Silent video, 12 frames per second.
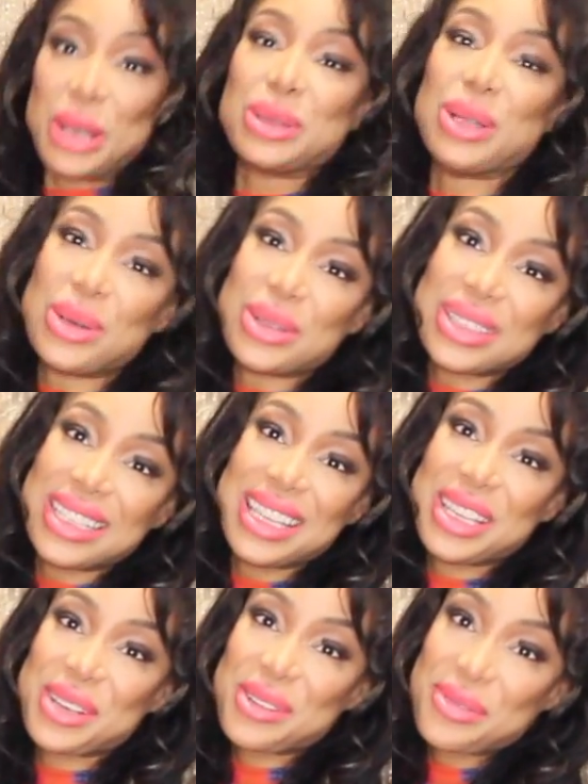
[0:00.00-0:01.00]
locally
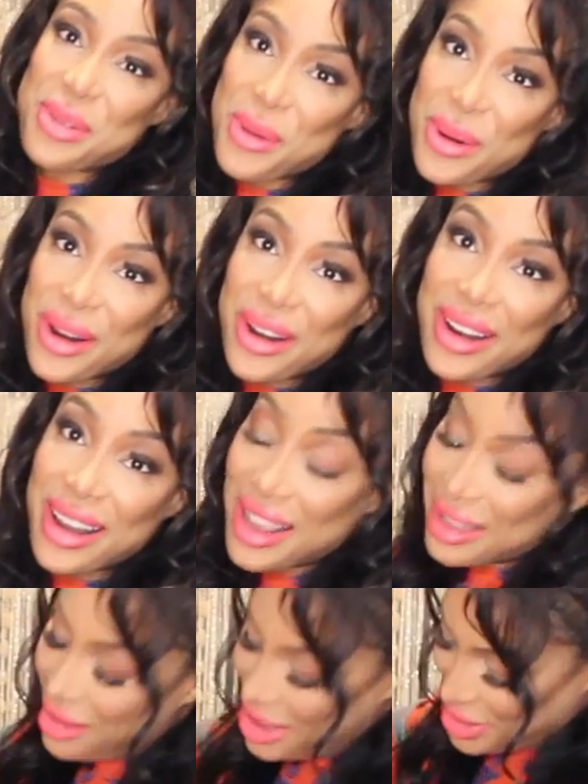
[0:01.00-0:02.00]
here for
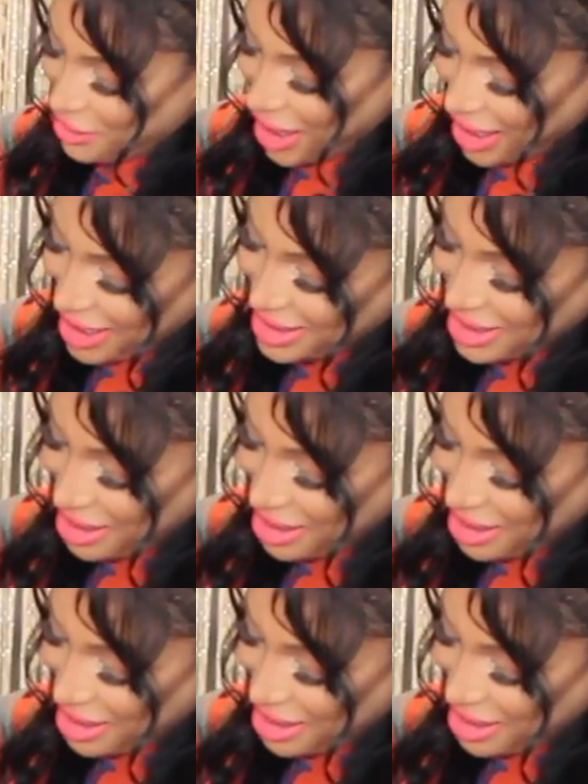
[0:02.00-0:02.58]
Las Vegas,